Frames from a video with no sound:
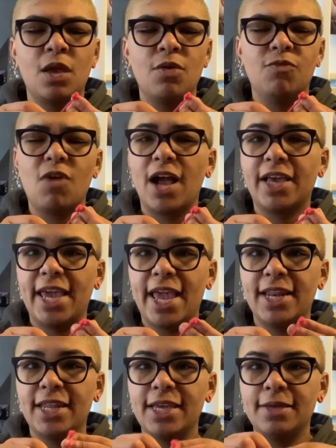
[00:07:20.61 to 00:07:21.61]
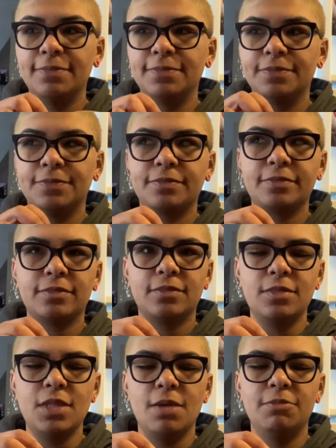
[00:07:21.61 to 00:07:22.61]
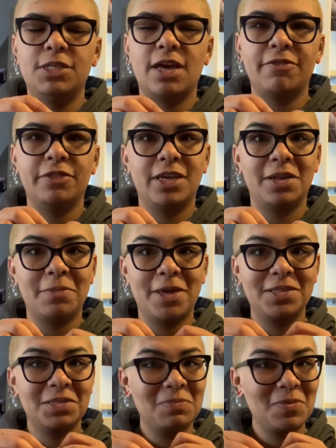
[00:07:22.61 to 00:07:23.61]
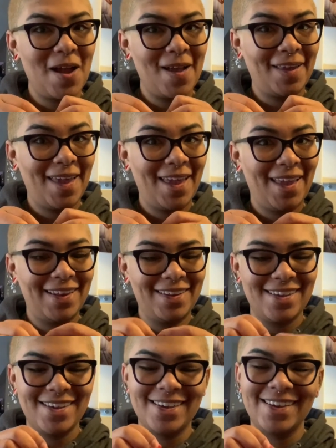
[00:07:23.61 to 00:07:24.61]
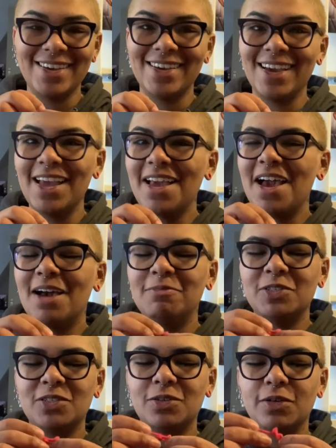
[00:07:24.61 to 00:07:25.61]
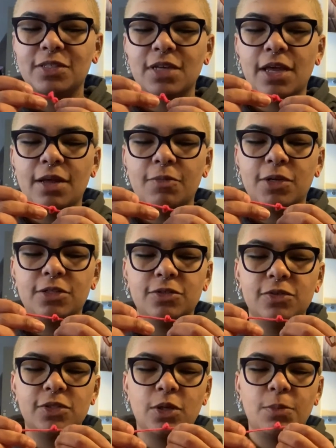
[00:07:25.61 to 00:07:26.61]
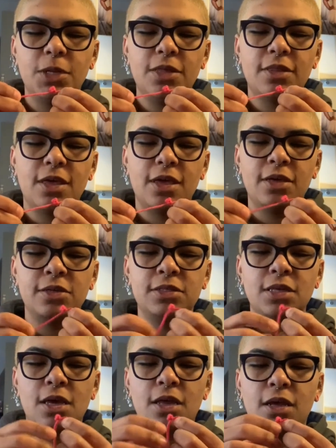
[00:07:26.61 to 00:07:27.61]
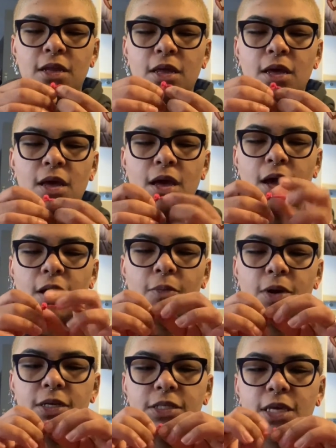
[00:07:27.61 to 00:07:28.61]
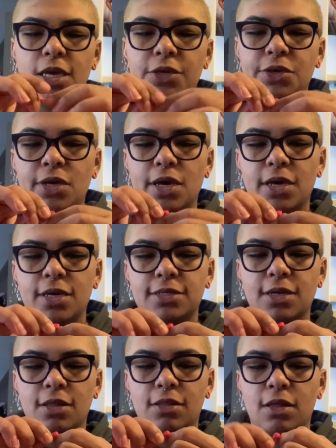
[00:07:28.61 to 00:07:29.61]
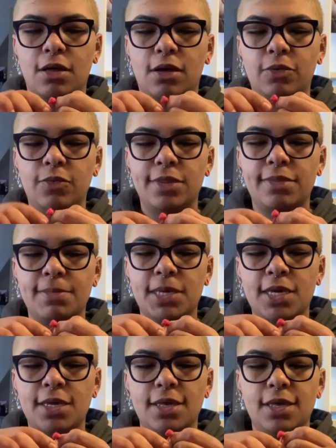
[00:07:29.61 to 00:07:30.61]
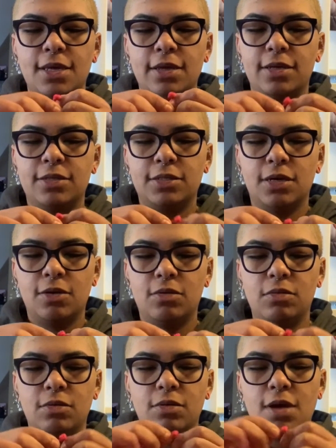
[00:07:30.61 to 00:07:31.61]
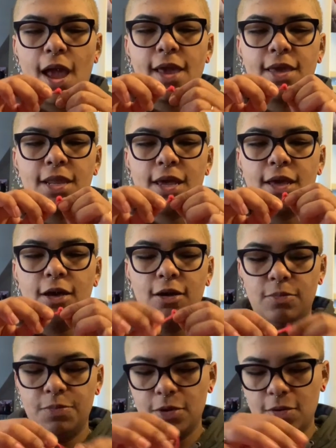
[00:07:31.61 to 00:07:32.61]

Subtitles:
rock candy. Definitely gonna make some rock candy. I'm just so excited. I want to do so many things and I want to take you guys along with me so I can help you